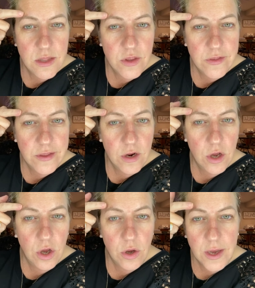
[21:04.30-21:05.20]
the
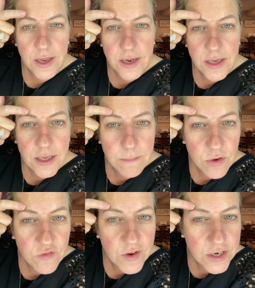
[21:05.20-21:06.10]
little kind of
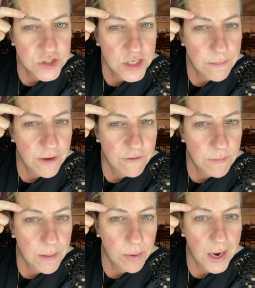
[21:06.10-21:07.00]
imperfection above
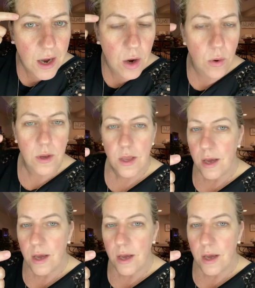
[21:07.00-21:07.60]
my brow?